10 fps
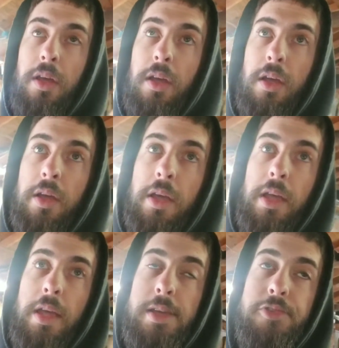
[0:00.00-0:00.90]
He
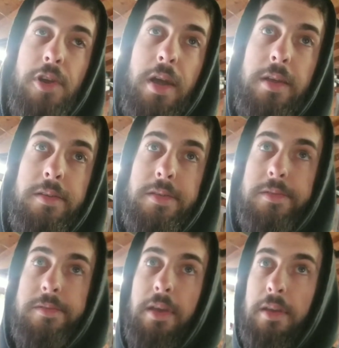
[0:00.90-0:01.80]
tried to say
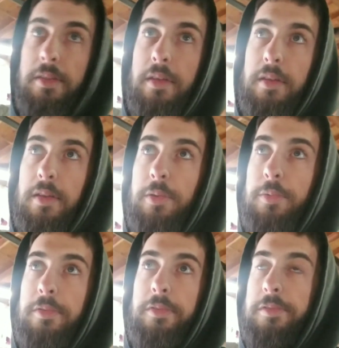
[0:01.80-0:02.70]
that it was
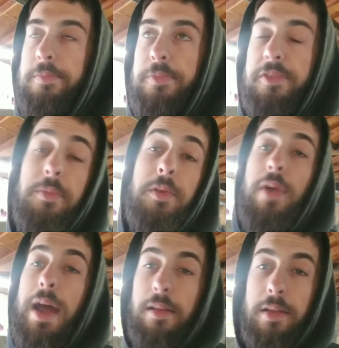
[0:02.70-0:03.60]
something rattling in
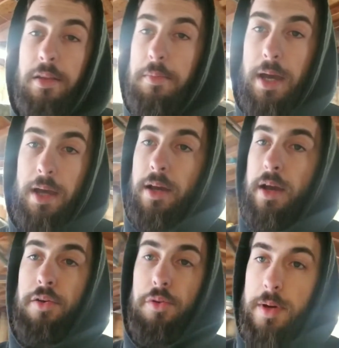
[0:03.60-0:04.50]
the back. I knew
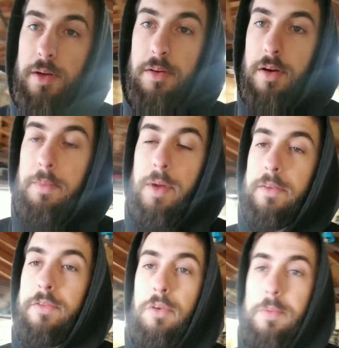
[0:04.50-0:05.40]
better, I'm not
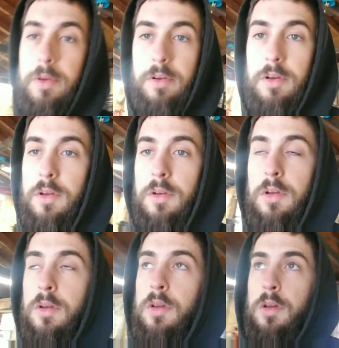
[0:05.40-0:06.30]
stupid.
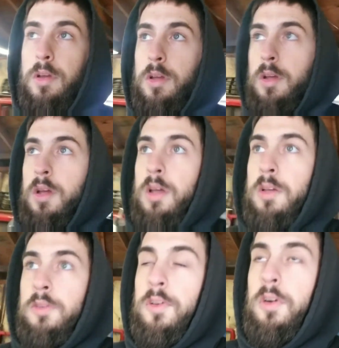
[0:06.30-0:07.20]

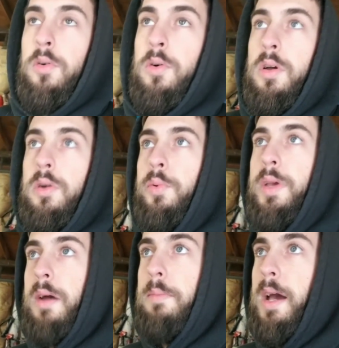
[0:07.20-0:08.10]
So we got
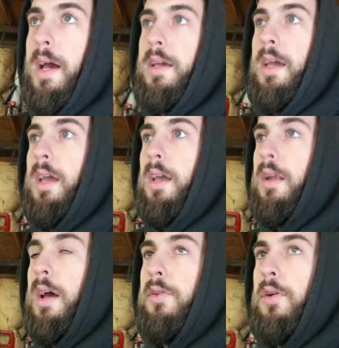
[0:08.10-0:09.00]
back, and I
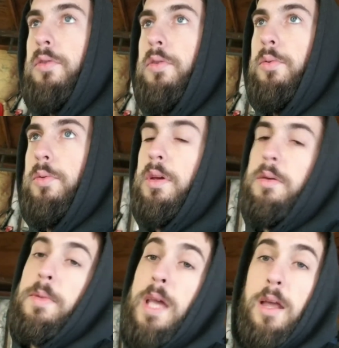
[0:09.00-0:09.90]
talked to the
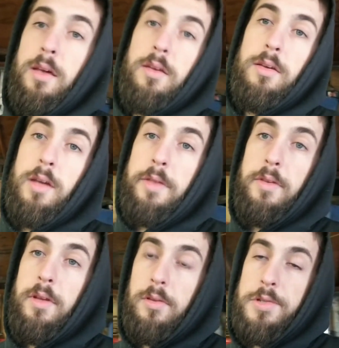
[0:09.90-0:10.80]
mechanic at the
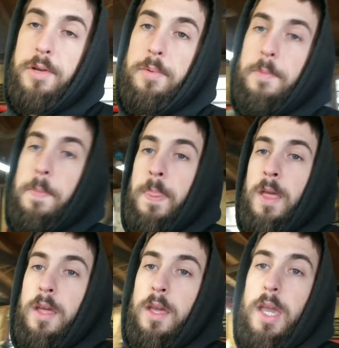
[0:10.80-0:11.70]
dealership.
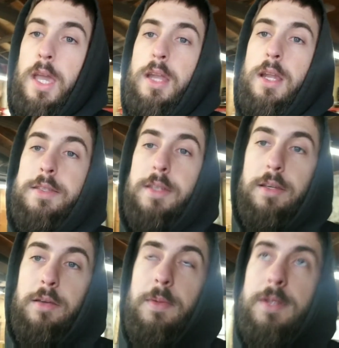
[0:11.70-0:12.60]
And I said to him, I
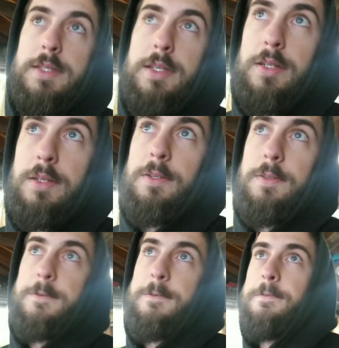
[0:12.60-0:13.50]
said,
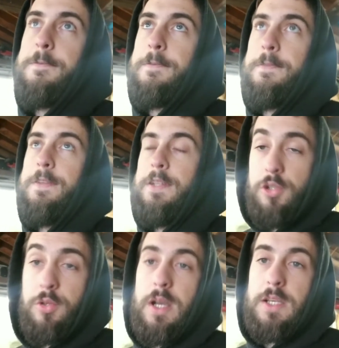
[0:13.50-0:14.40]
did you guys
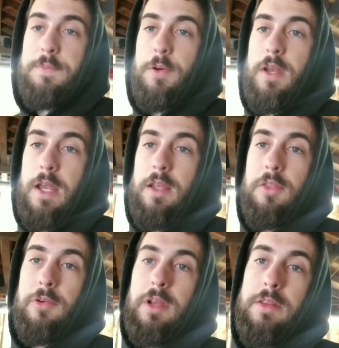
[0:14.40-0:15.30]
put 93 in
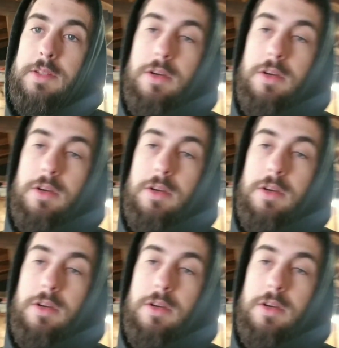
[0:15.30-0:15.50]
this car?